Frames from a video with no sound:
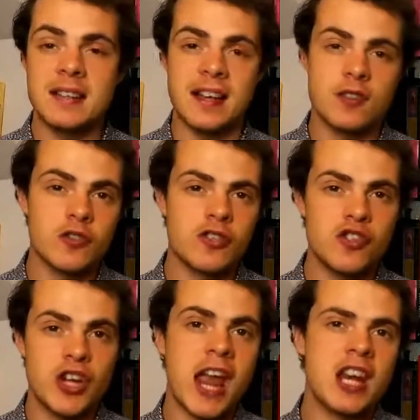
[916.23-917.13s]
it's not just
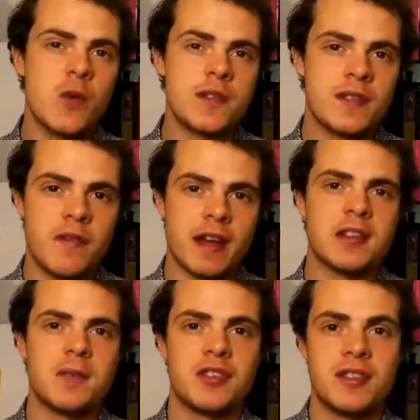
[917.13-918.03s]
Jane who is a
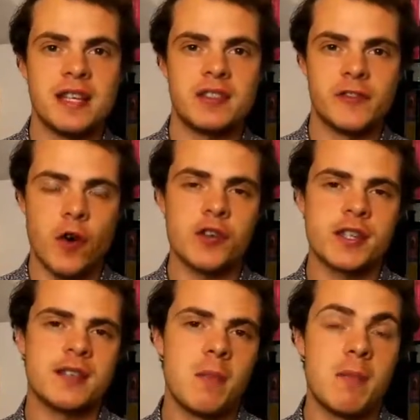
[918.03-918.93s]
victim to these forces.